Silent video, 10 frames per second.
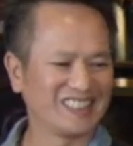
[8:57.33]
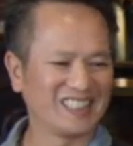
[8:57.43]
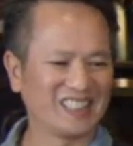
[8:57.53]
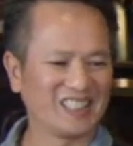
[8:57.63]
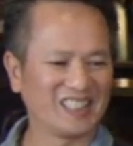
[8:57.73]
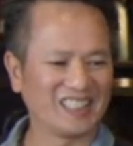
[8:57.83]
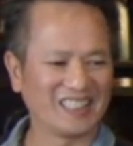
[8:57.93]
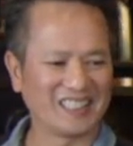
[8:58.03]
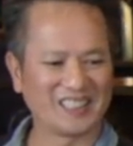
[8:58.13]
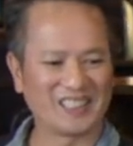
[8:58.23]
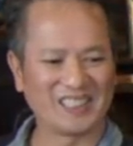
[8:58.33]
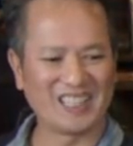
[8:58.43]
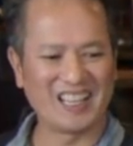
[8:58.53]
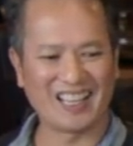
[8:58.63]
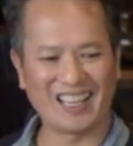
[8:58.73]

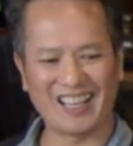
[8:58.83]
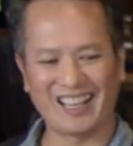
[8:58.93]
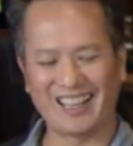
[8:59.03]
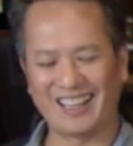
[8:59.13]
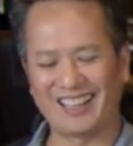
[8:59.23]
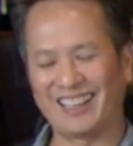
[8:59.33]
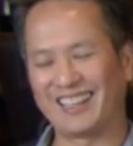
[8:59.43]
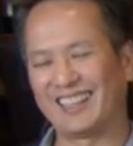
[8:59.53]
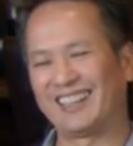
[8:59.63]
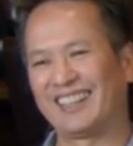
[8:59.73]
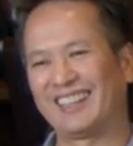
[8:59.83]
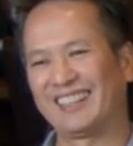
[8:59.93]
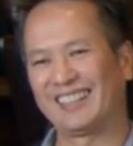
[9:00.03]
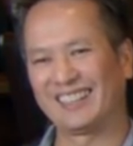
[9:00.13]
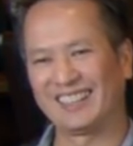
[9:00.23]

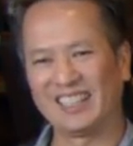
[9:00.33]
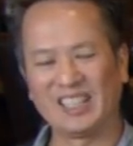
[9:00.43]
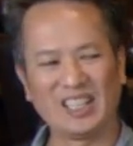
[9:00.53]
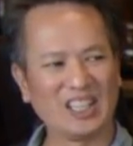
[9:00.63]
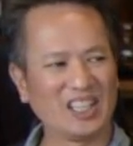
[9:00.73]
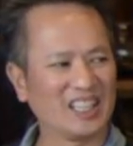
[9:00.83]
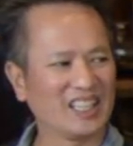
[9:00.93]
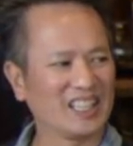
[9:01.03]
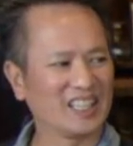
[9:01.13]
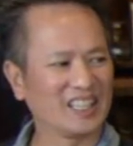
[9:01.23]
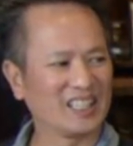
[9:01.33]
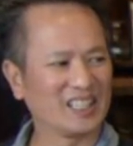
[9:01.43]
This person isn't speaking.